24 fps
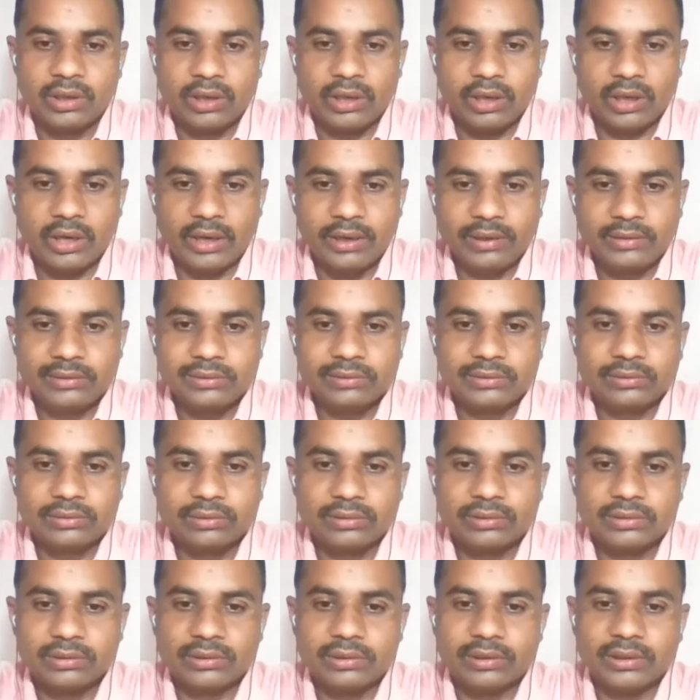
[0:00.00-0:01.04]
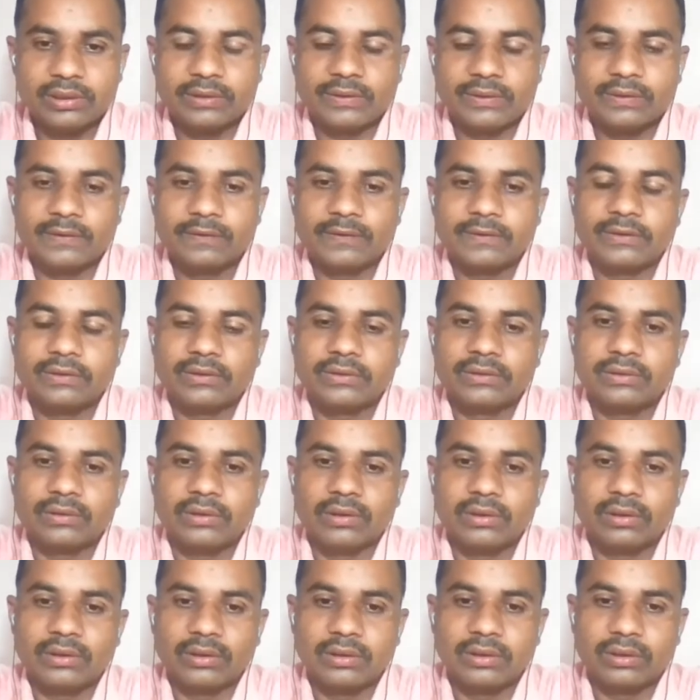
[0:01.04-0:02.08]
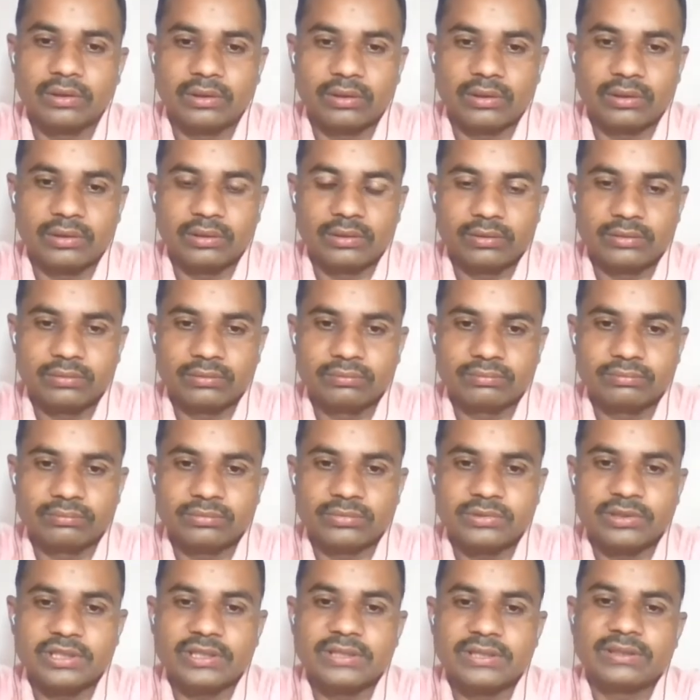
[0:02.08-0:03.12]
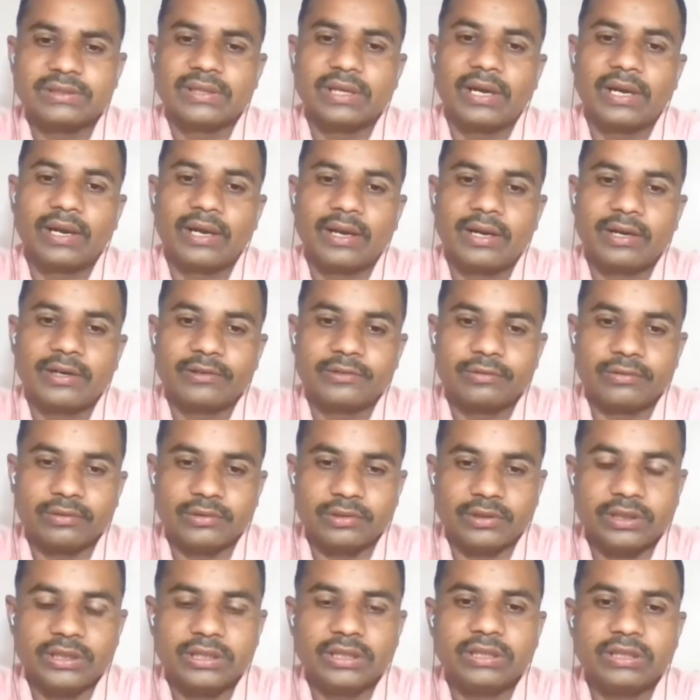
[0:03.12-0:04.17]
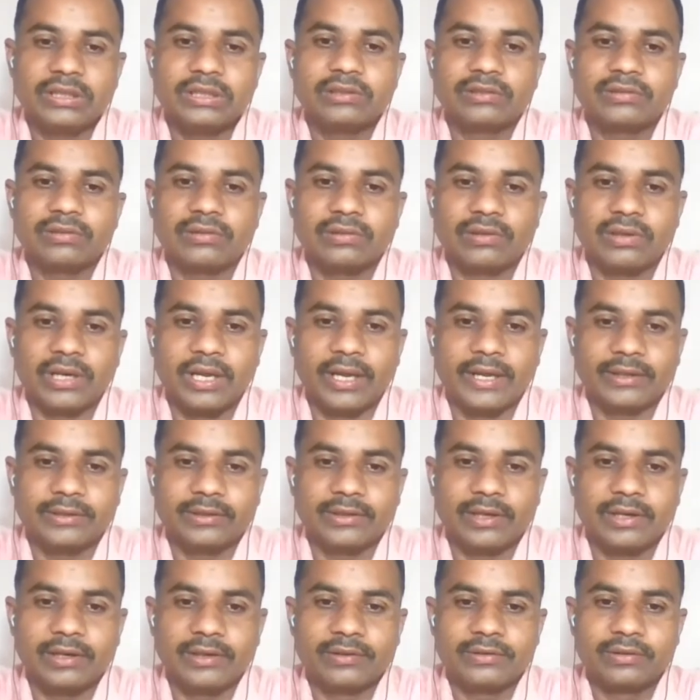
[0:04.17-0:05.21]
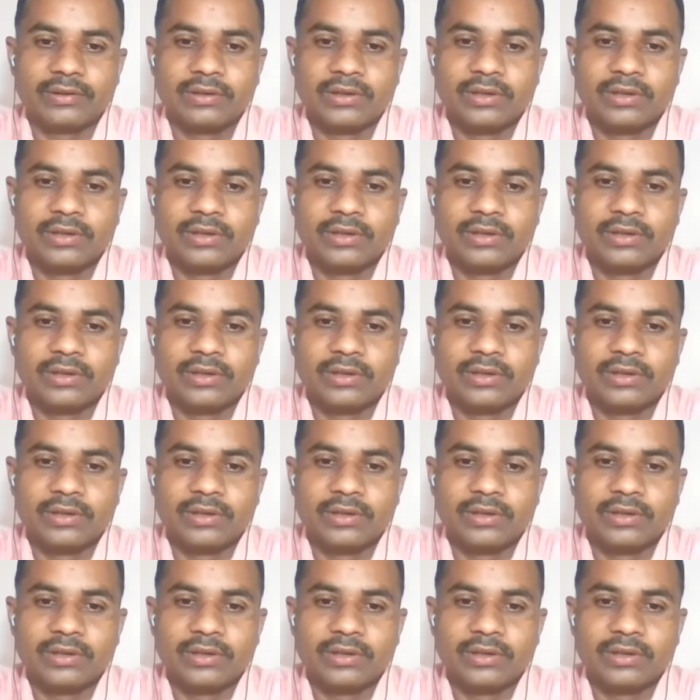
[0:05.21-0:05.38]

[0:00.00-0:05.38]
Ends, that is desires or needs or like that.